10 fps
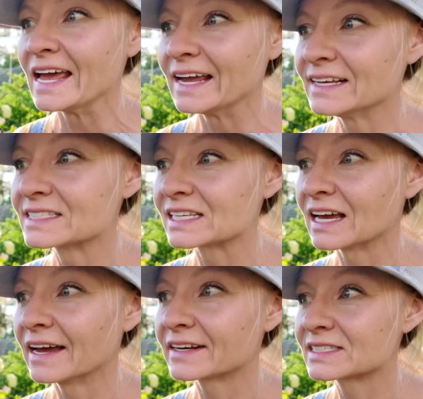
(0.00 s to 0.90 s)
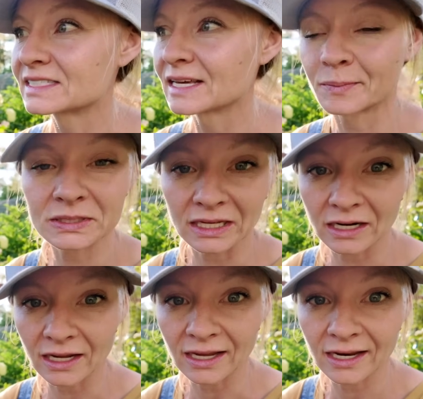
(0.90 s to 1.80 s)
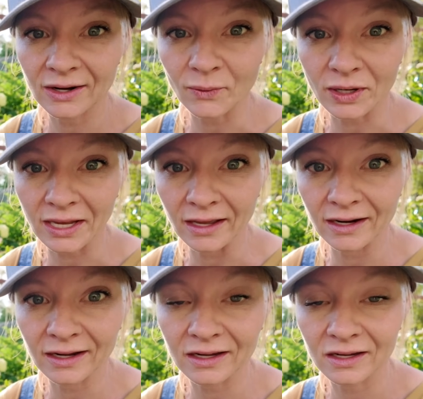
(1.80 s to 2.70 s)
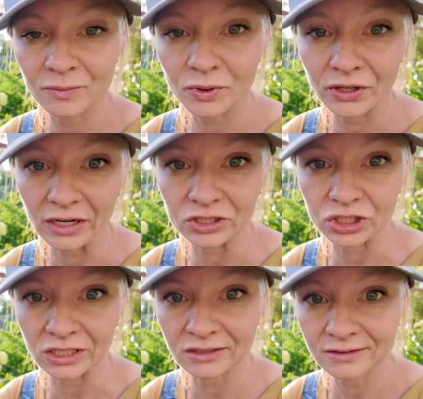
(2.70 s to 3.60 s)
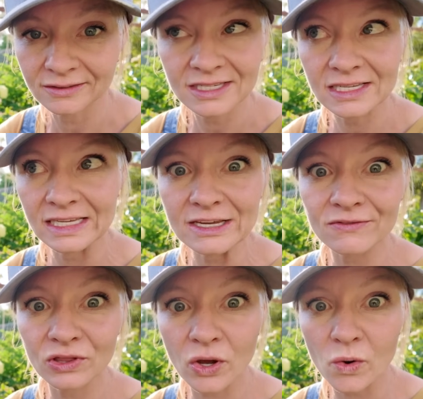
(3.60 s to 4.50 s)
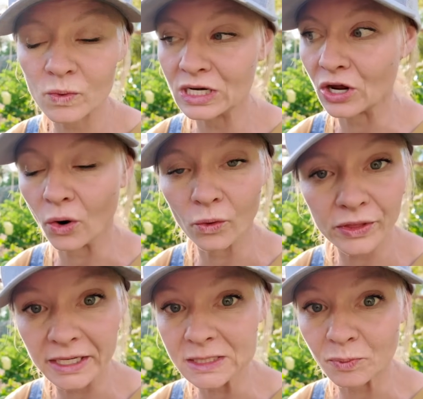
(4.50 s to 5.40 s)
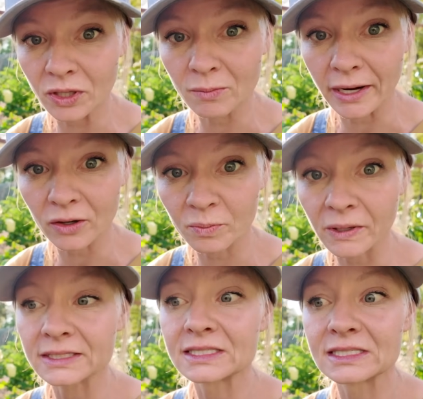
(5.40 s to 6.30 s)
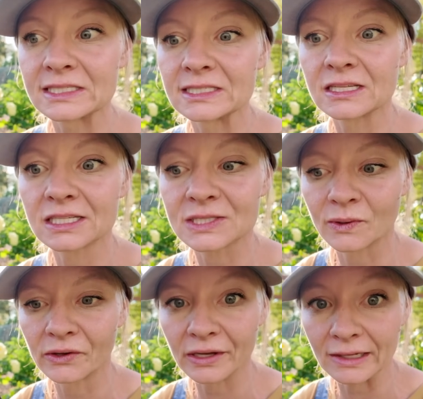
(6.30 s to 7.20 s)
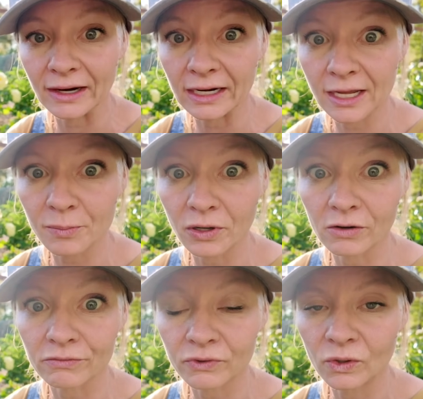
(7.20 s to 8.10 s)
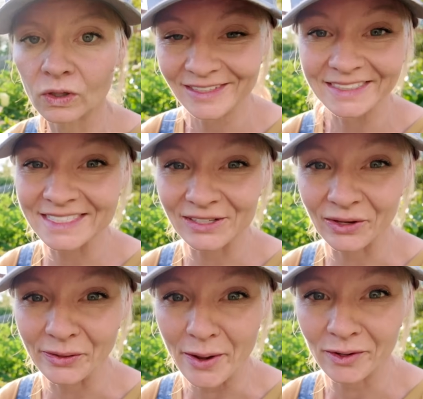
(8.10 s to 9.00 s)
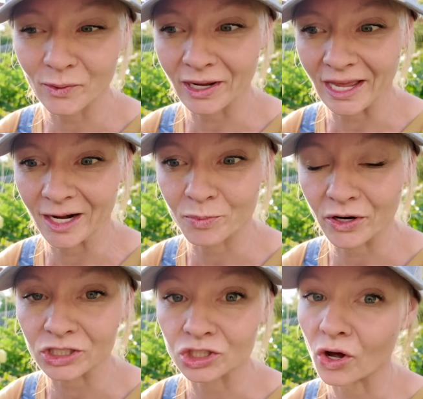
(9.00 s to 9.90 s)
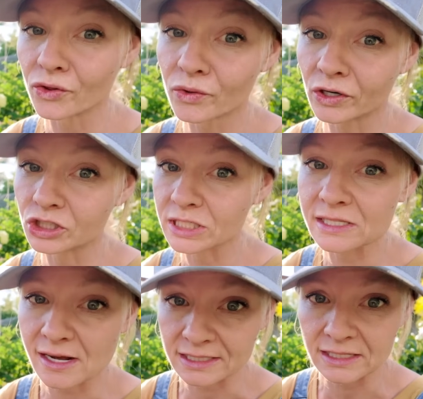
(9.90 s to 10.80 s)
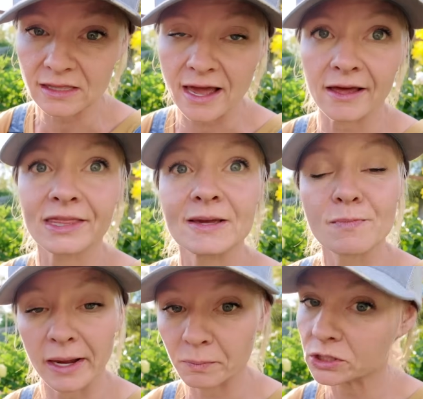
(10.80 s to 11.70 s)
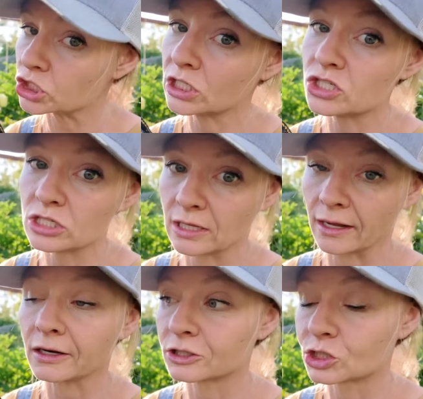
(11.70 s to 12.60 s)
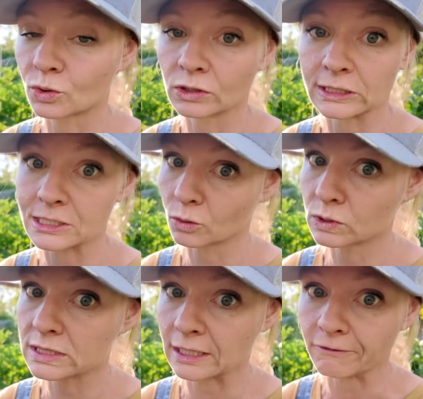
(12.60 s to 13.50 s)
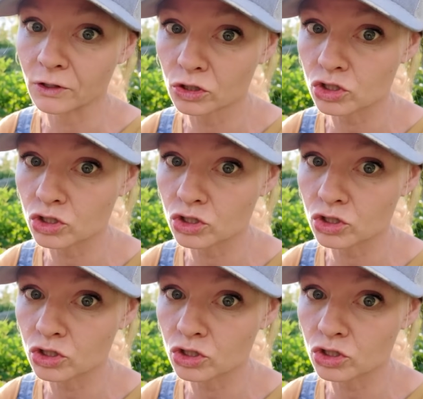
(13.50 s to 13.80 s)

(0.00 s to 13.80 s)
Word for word: it's accepted in organic production. Even though we know that it's putting microplastics into the soil and they're ending up in our food, it's still allowed in organic production. Although they're discussing that, they might be changing that here shortly, so we'll see. Fingers